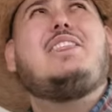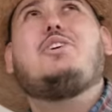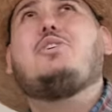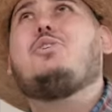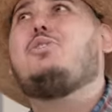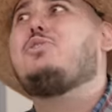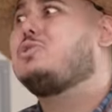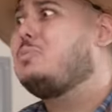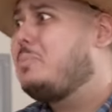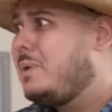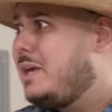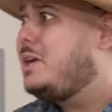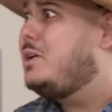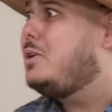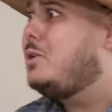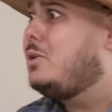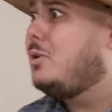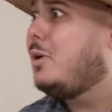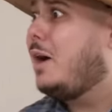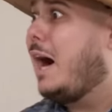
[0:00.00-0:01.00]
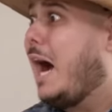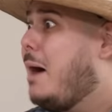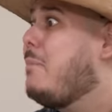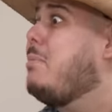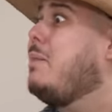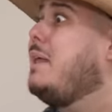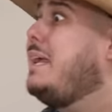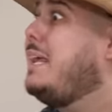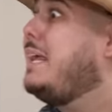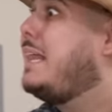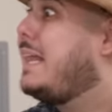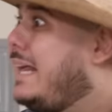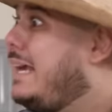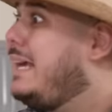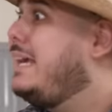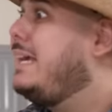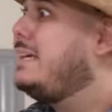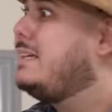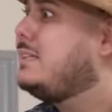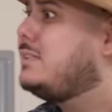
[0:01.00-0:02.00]
Dios mío, habla
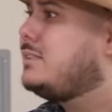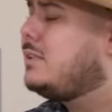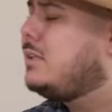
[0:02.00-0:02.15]
inglés.